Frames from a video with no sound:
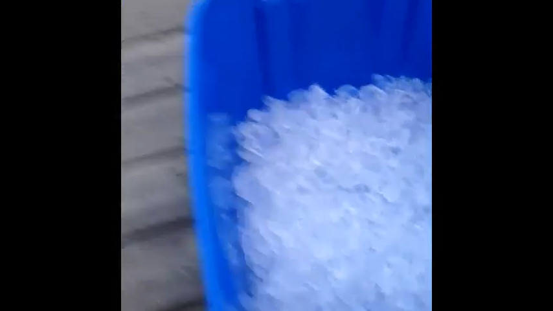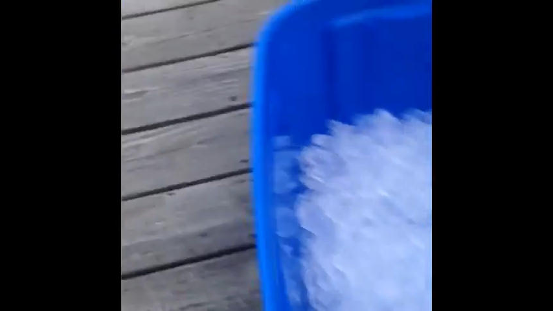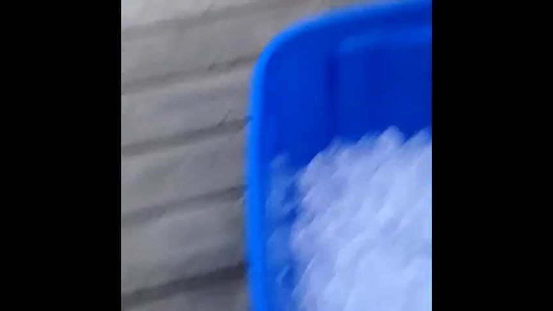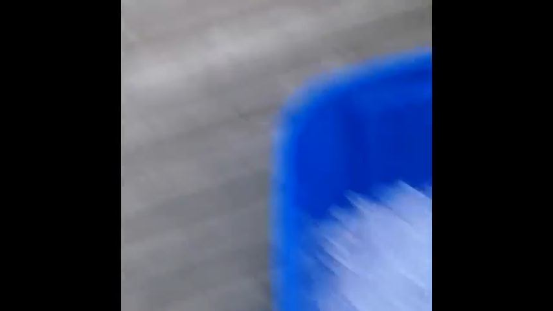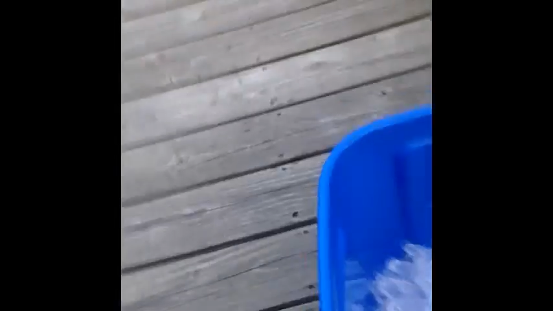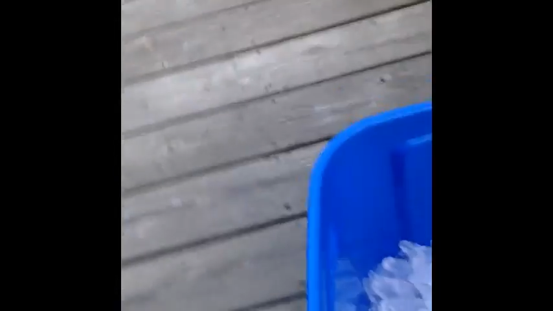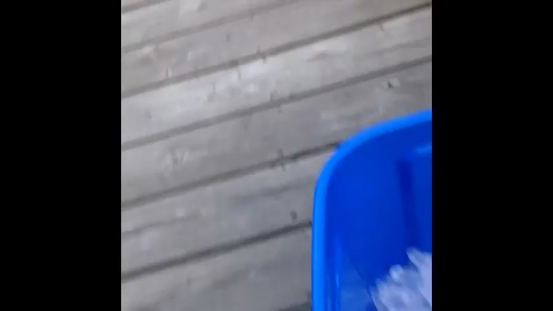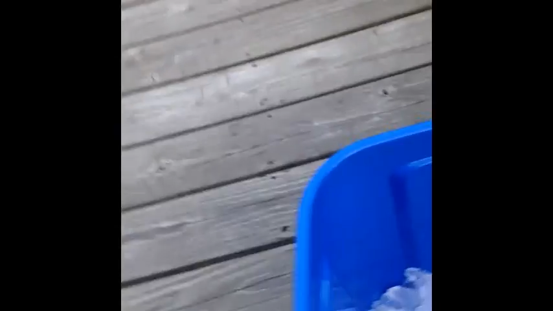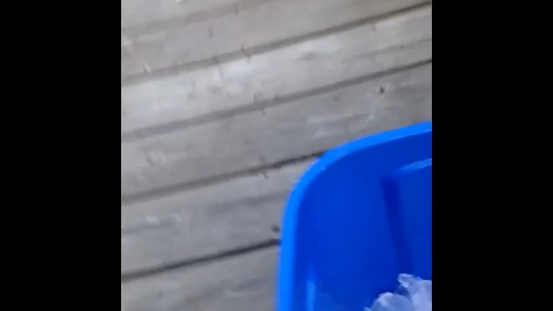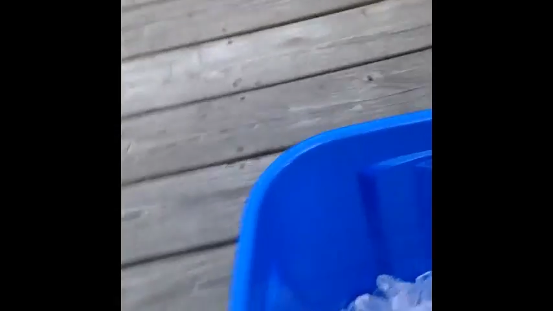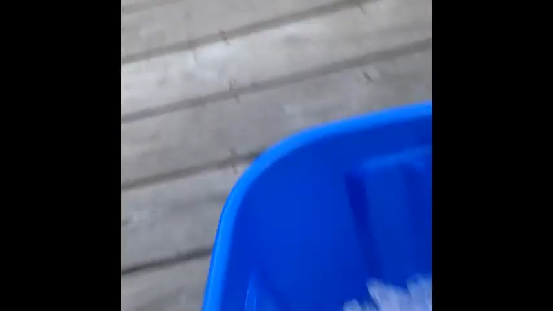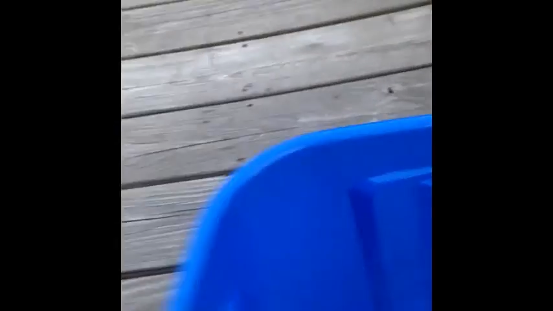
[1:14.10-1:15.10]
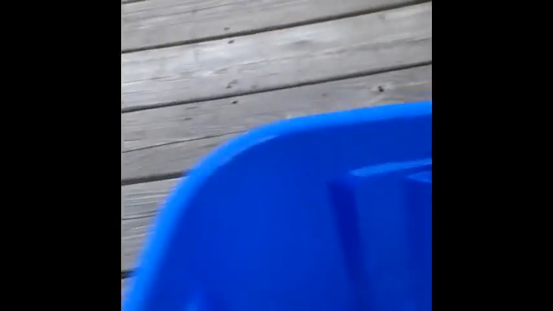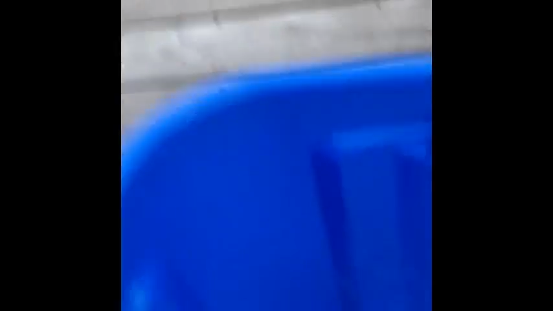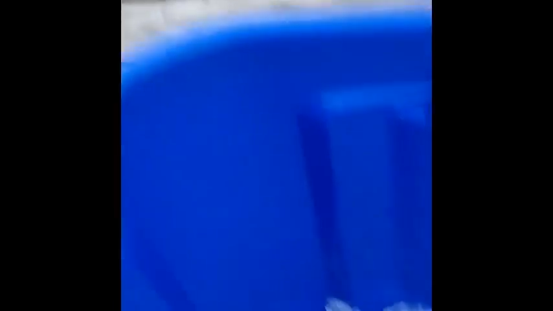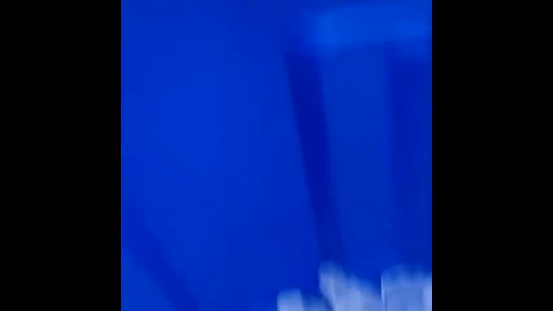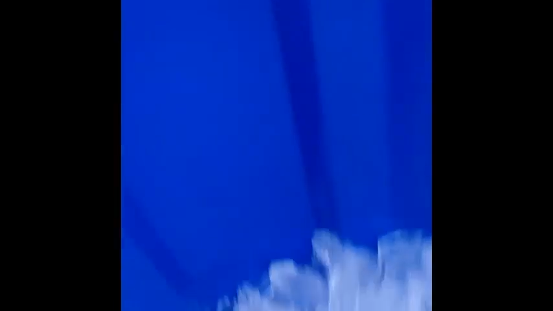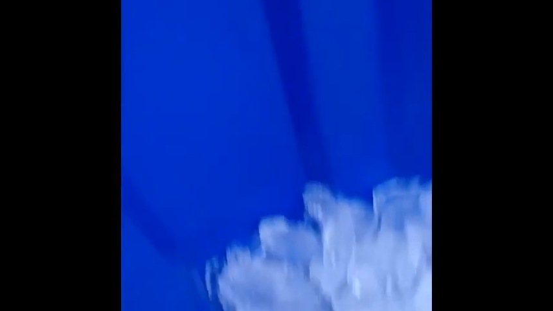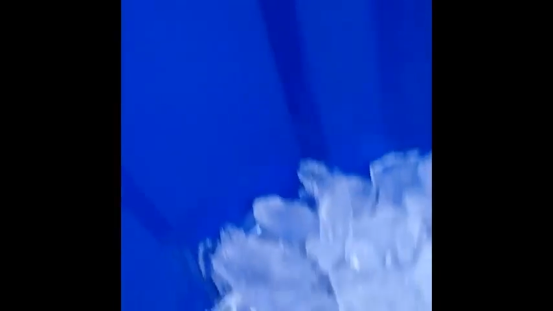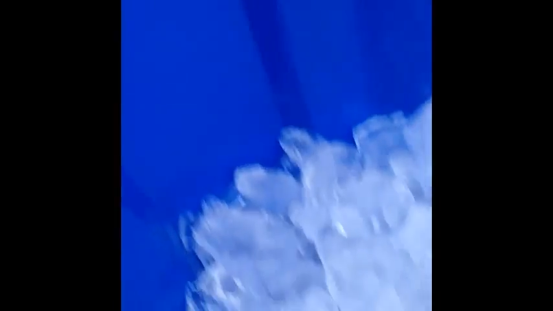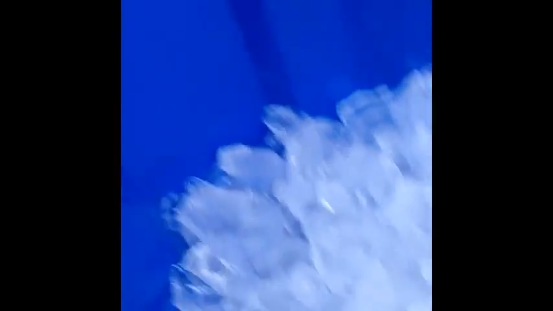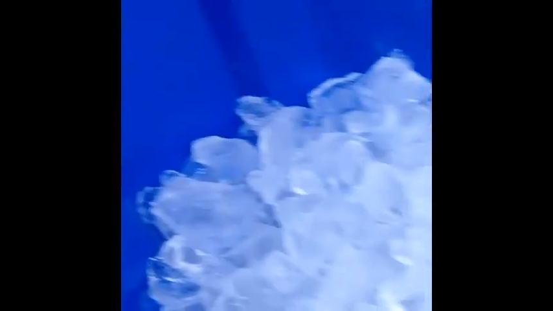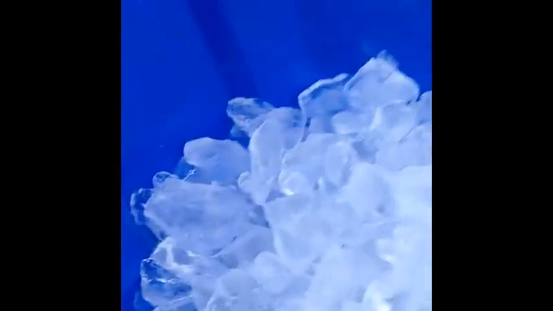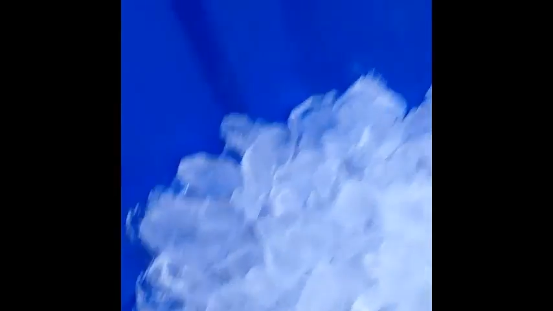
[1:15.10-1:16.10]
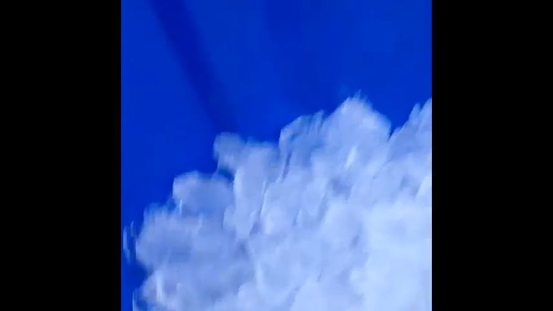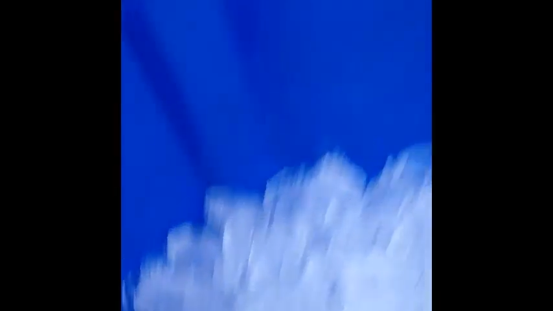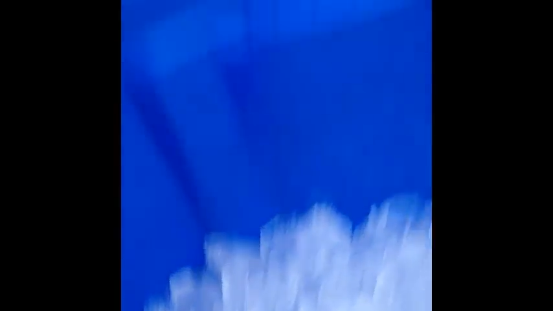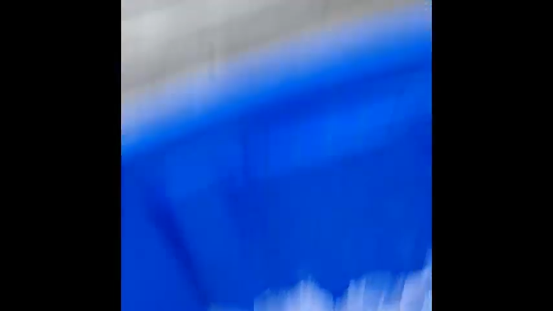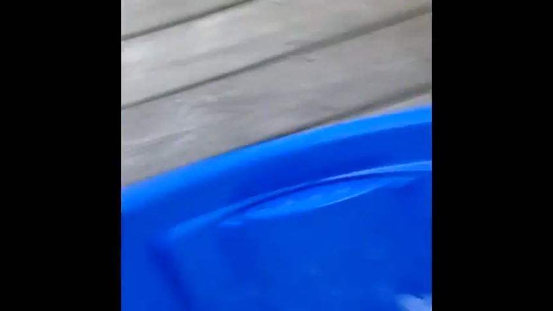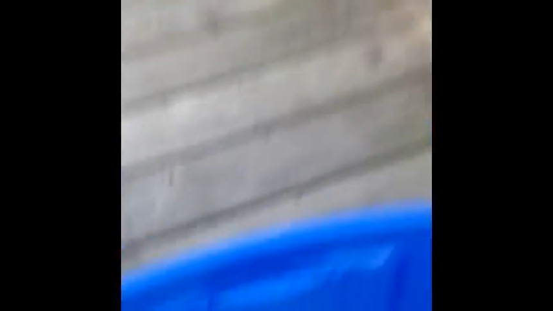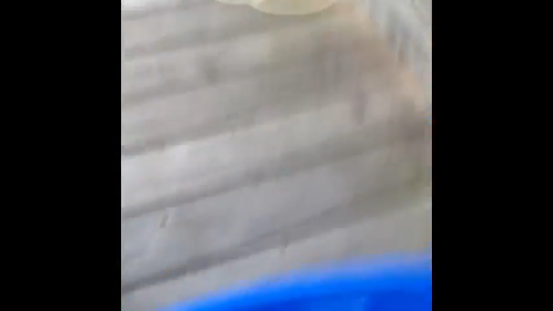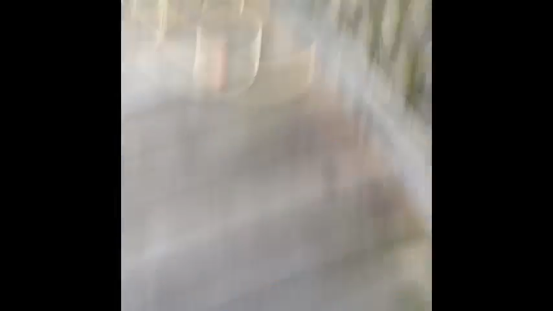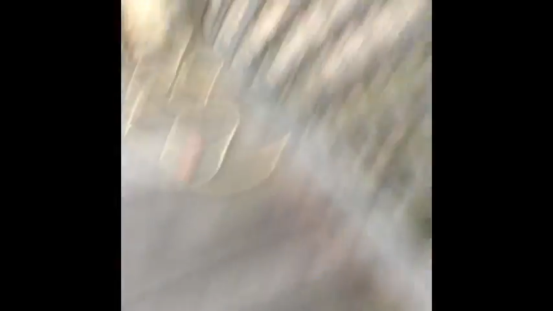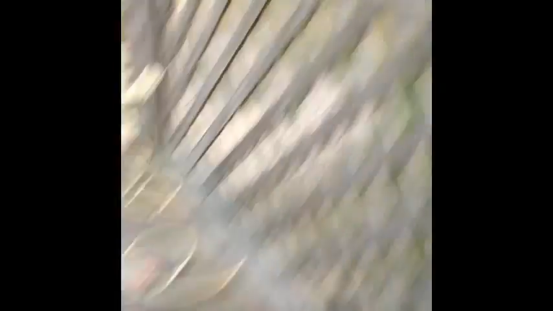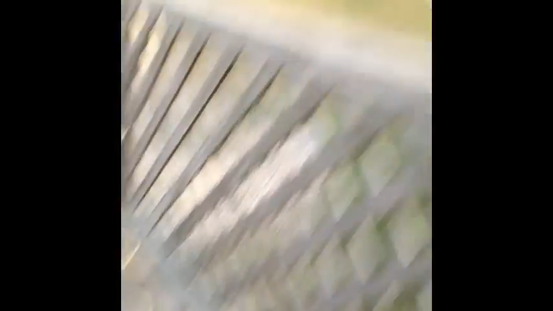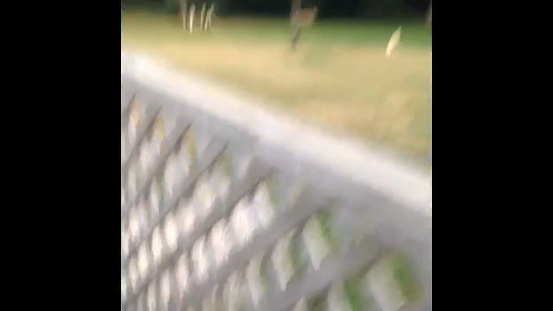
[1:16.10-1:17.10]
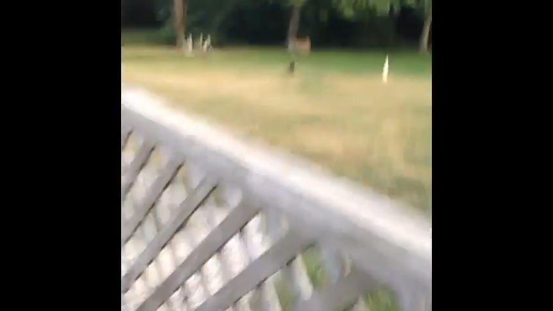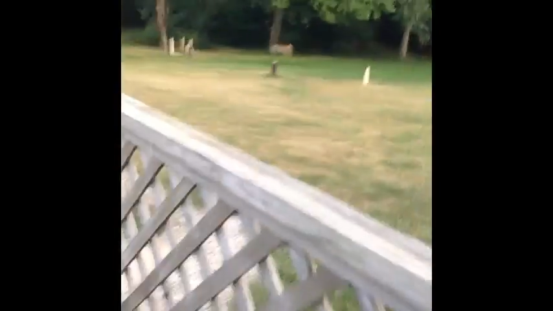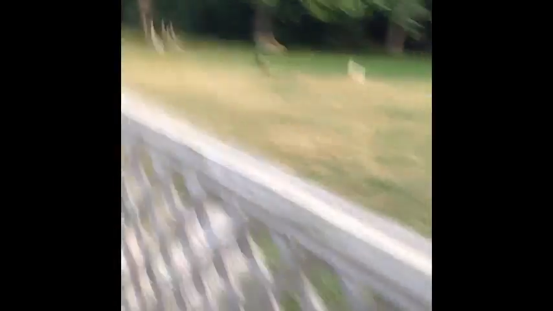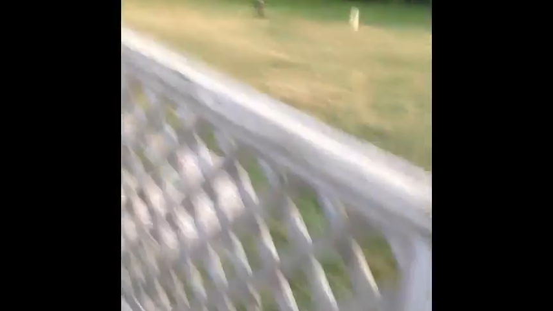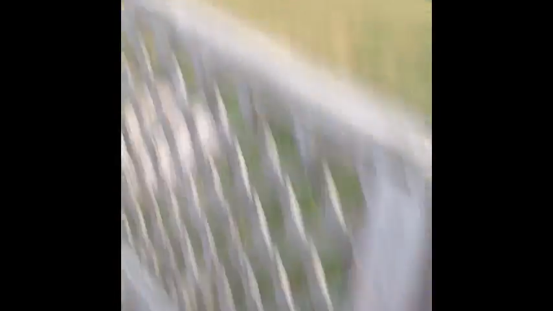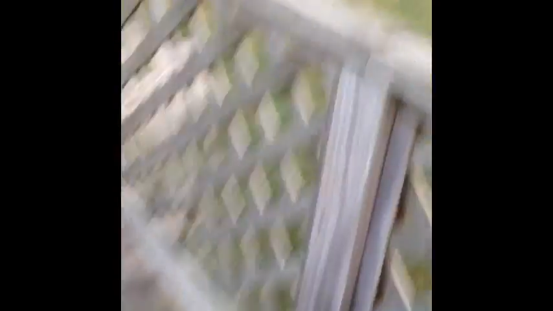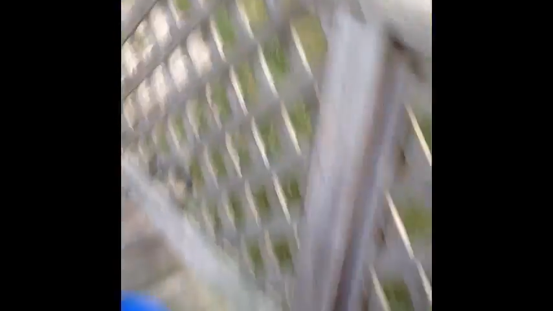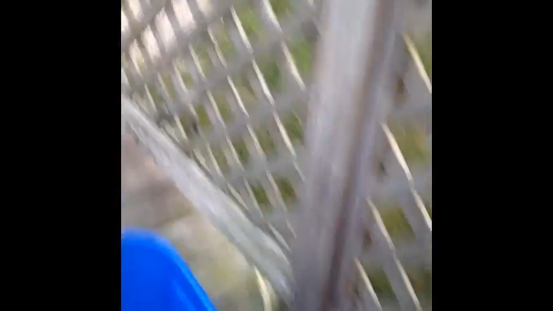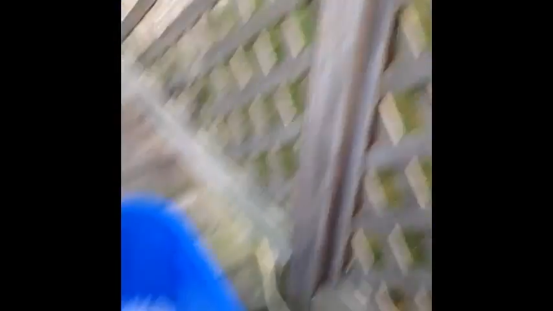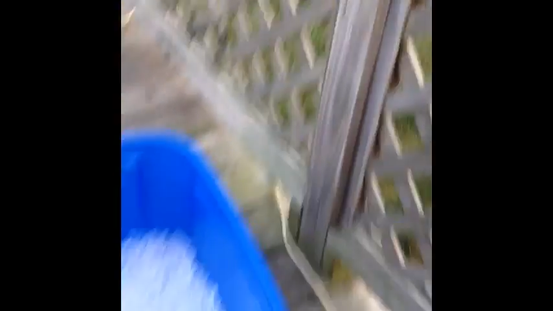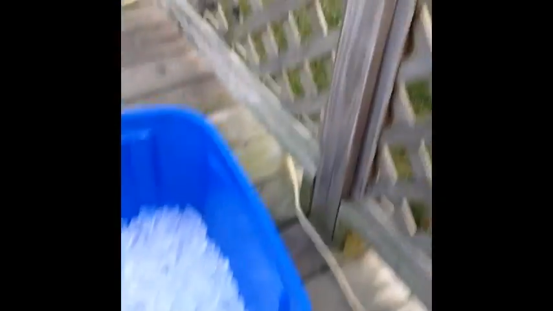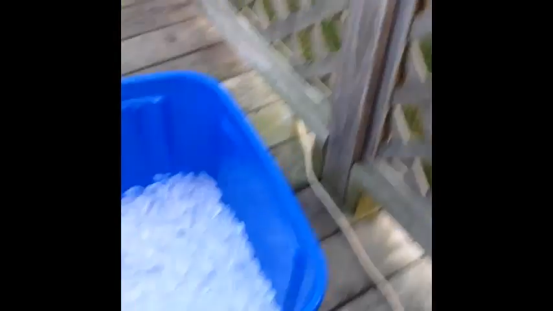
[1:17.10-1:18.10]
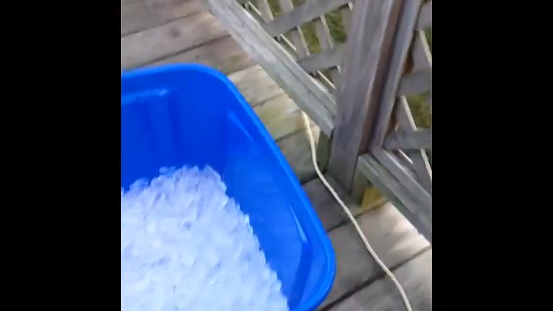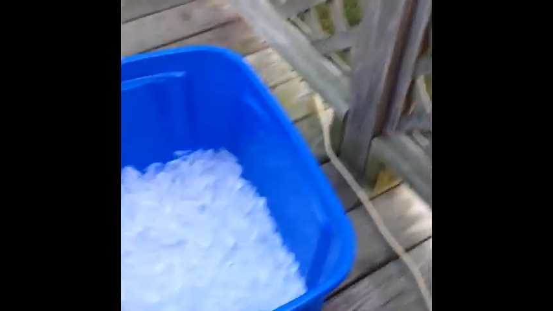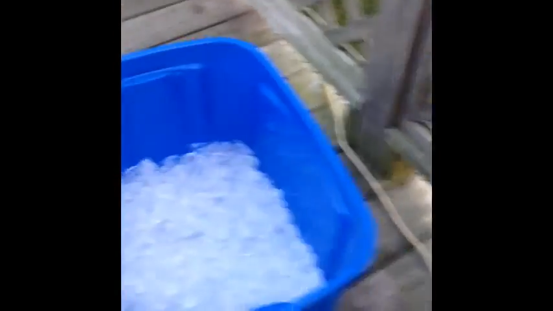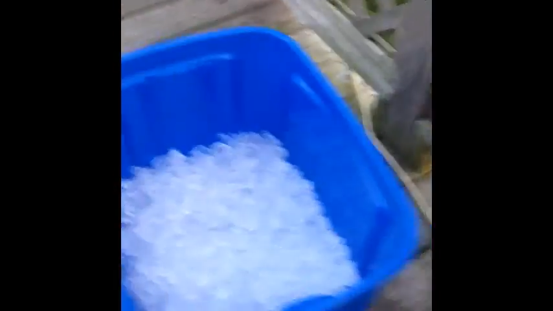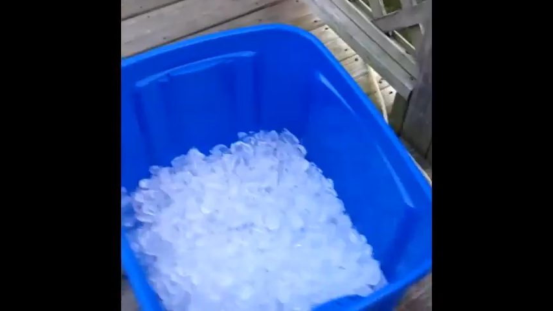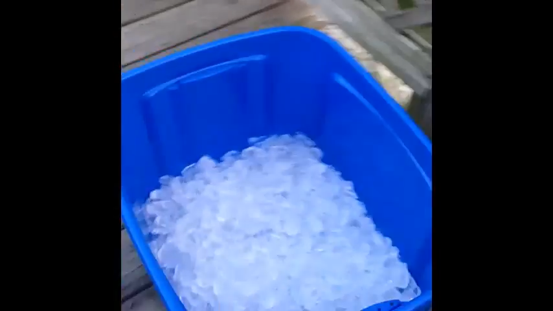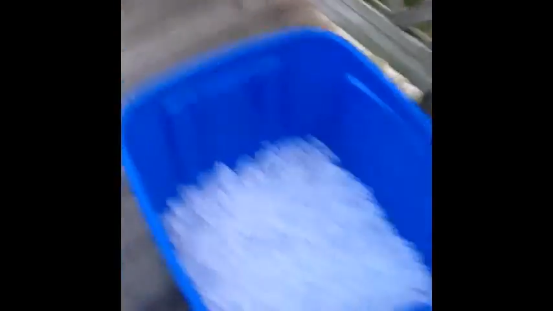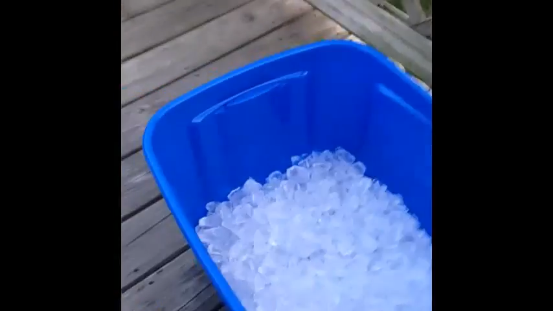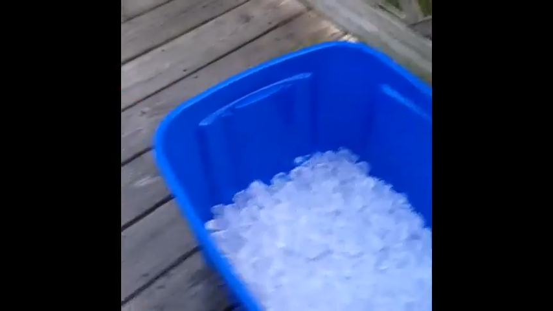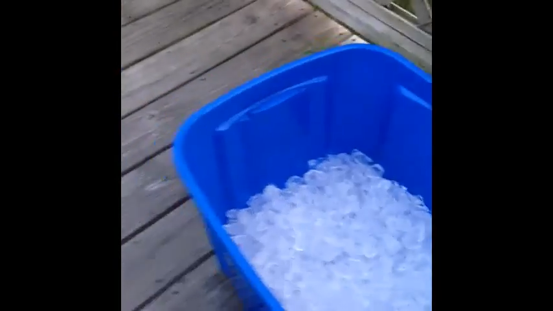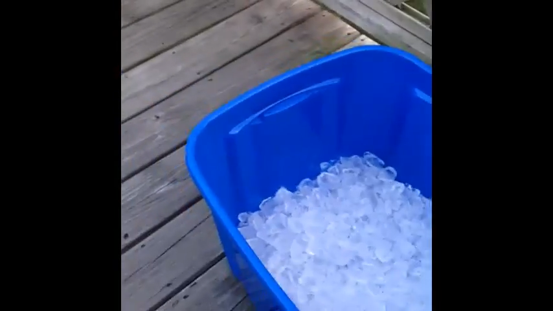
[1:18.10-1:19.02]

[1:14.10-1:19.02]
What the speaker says: Nobody's mouth can be seen.